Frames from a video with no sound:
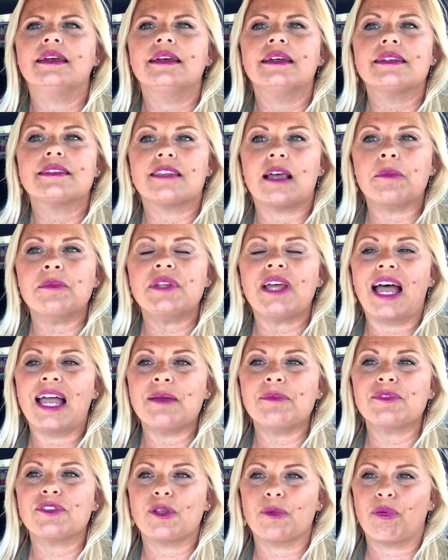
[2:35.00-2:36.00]

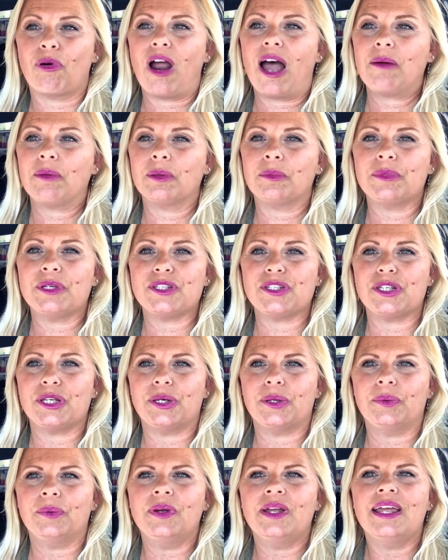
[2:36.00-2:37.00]
Sometimes the problem is
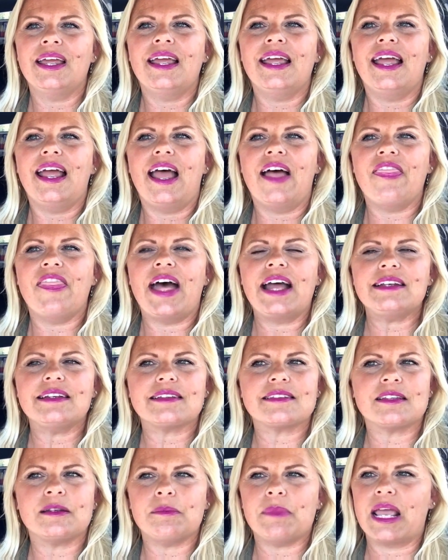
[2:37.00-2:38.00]
you, and that
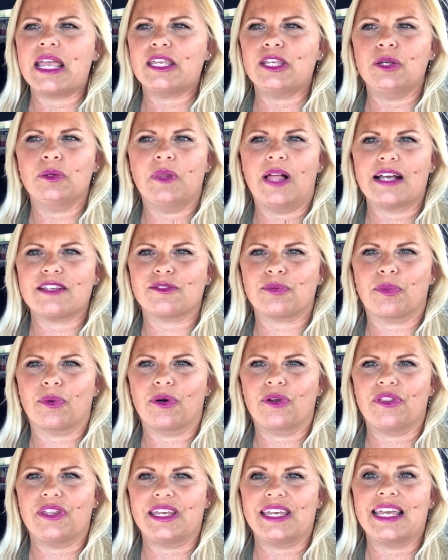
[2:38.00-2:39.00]
doesn't make you less
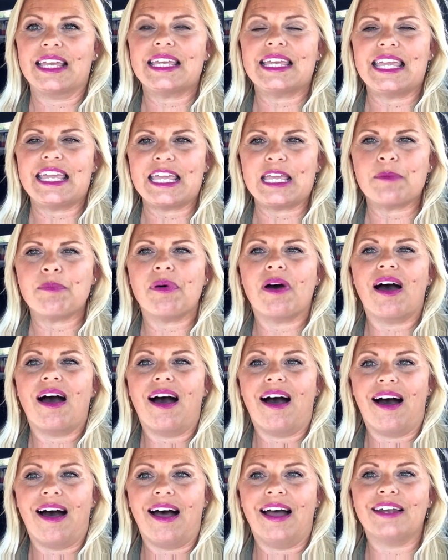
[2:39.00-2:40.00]
worthy. Keep
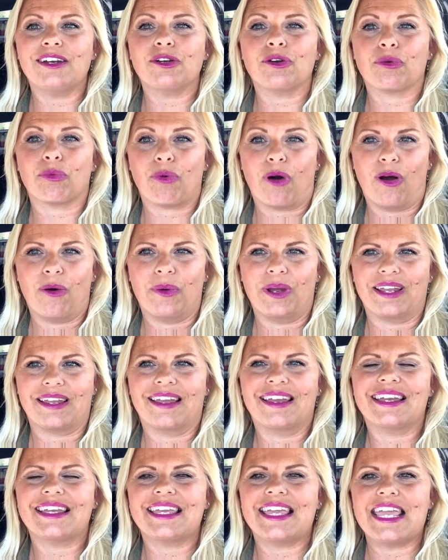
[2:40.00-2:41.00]
on growing.
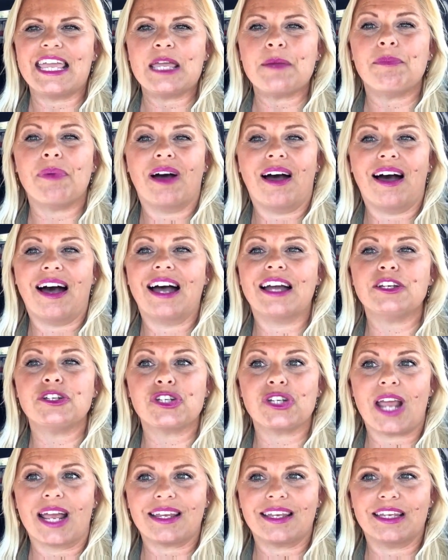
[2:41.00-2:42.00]
Keep on
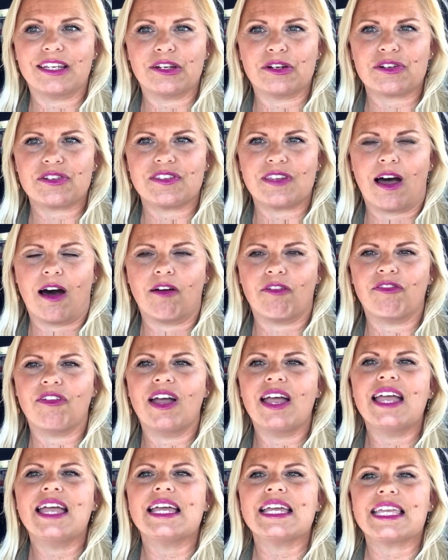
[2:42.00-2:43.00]
checking yourself.
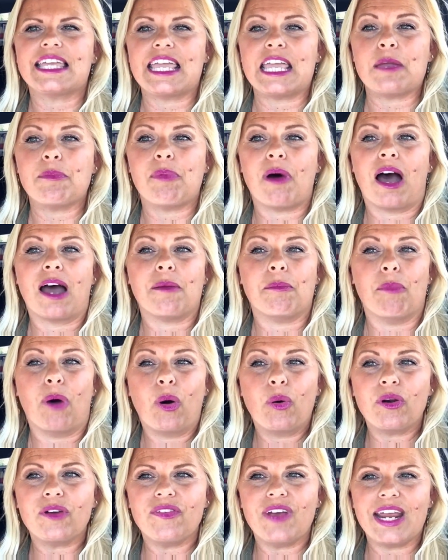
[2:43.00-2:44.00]
Keep on
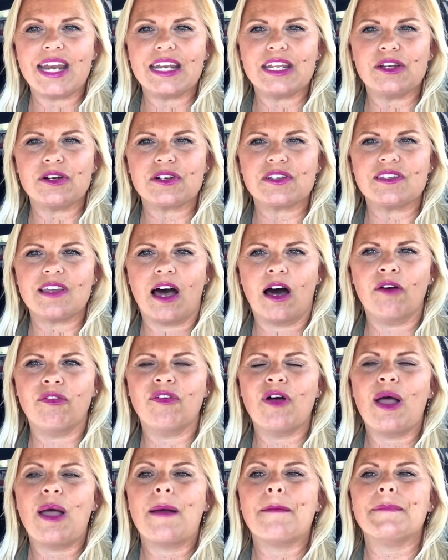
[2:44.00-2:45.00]
motivating
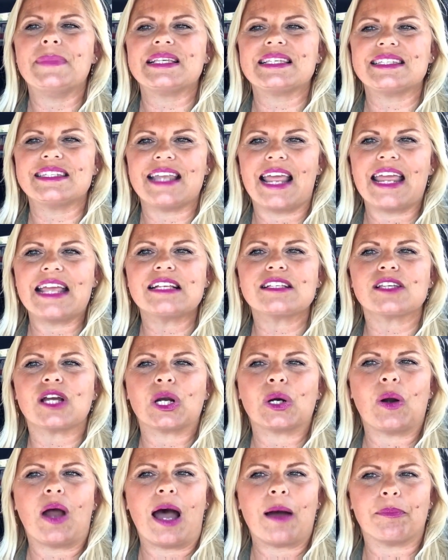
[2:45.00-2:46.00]
yourself. Mistakes
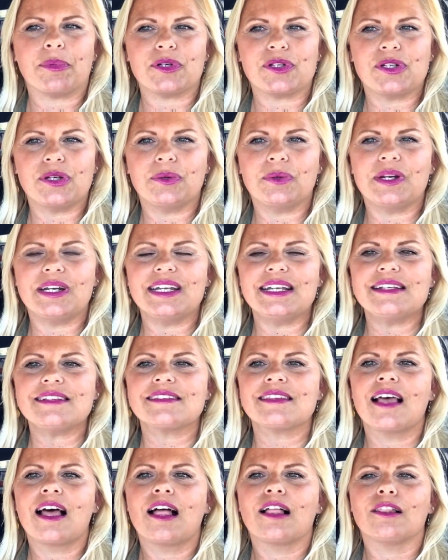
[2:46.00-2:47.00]
are
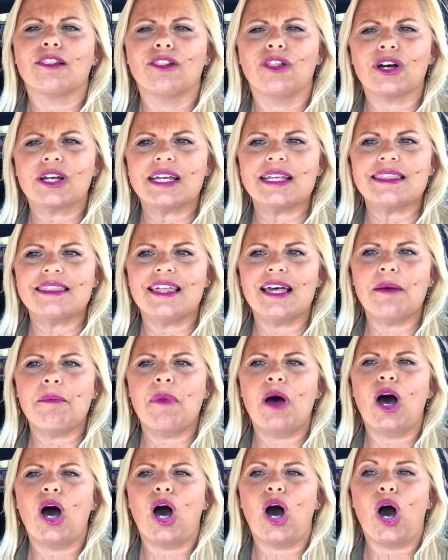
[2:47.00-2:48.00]
opportunities. Look at
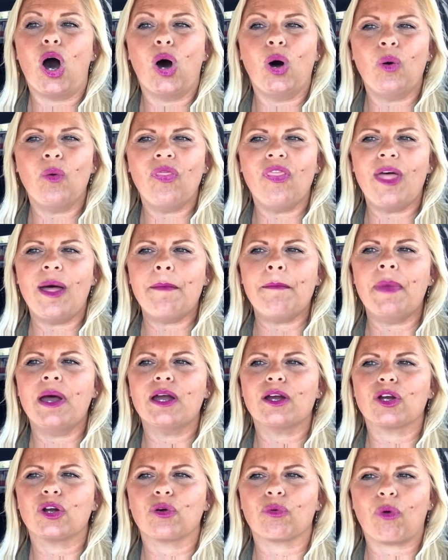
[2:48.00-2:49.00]
them, own them,
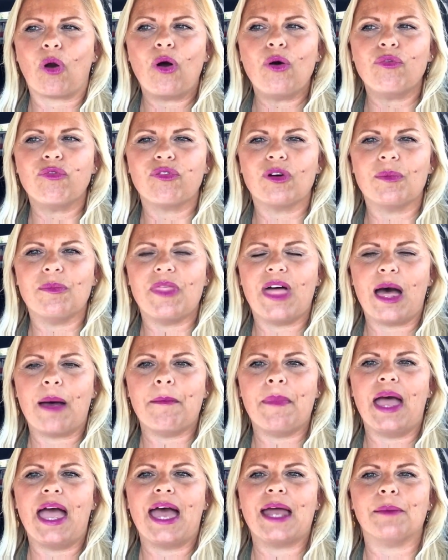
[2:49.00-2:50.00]
grow from
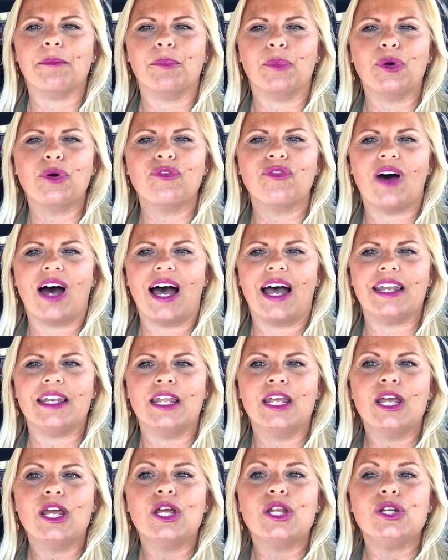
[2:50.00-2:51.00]
them, and move
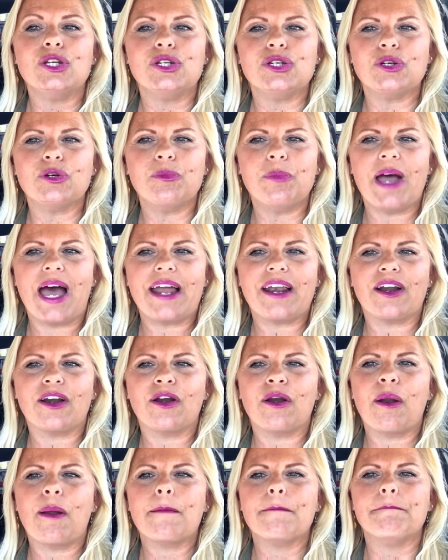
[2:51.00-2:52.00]
on. Do
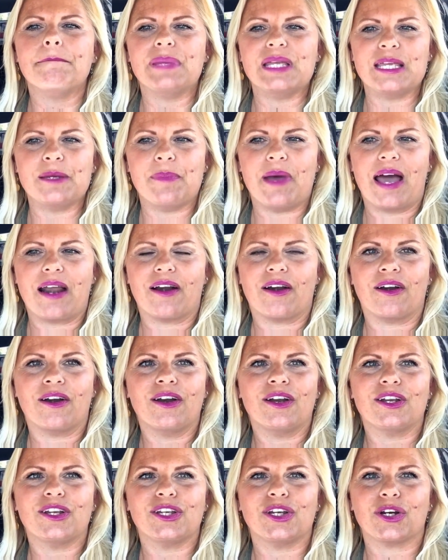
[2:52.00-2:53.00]
better, be
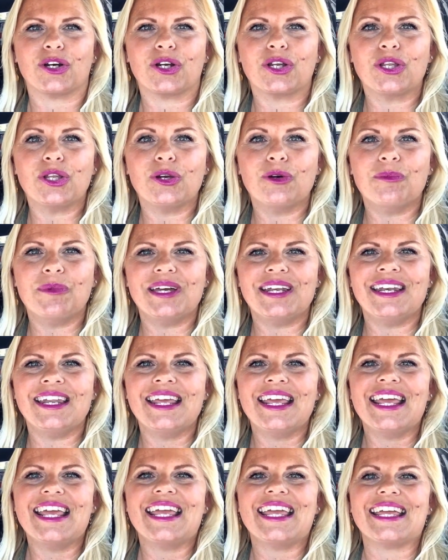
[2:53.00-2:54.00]
better. You're human.
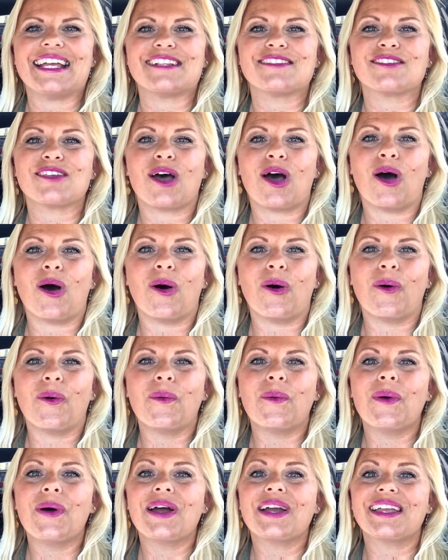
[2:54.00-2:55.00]
It's
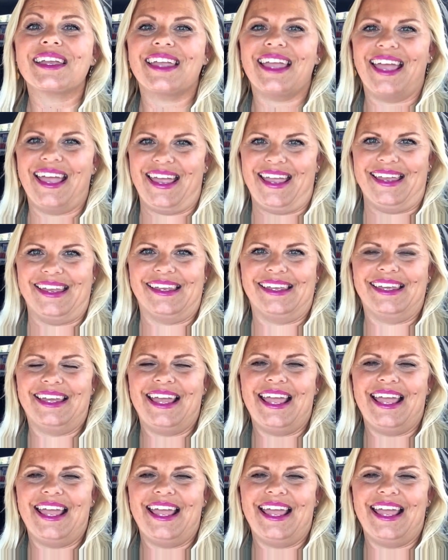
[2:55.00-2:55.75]
okay.